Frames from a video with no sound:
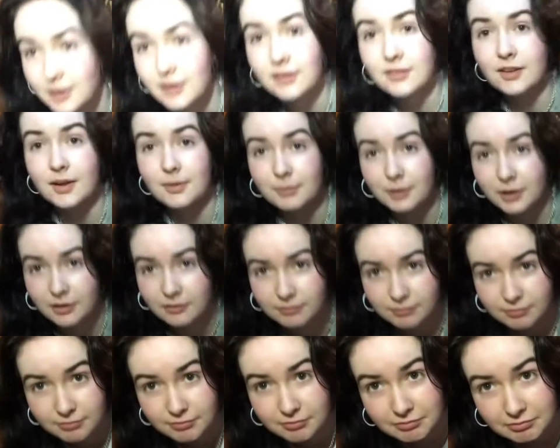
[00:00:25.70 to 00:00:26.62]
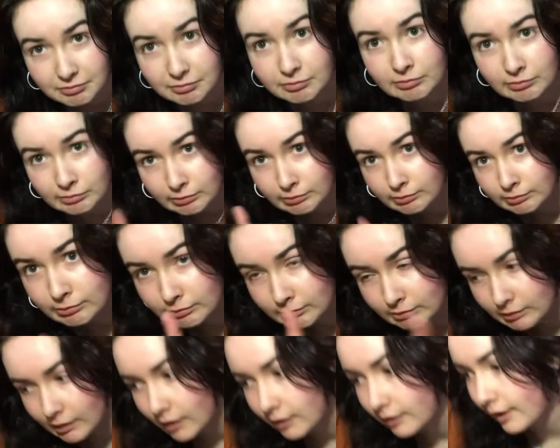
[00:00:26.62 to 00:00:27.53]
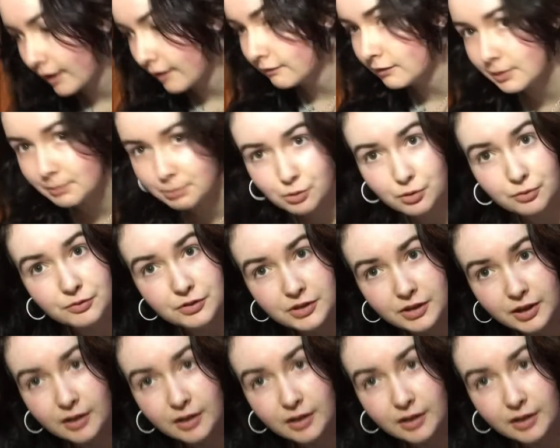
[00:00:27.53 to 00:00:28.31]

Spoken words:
a zombie. I can't really prove it to you.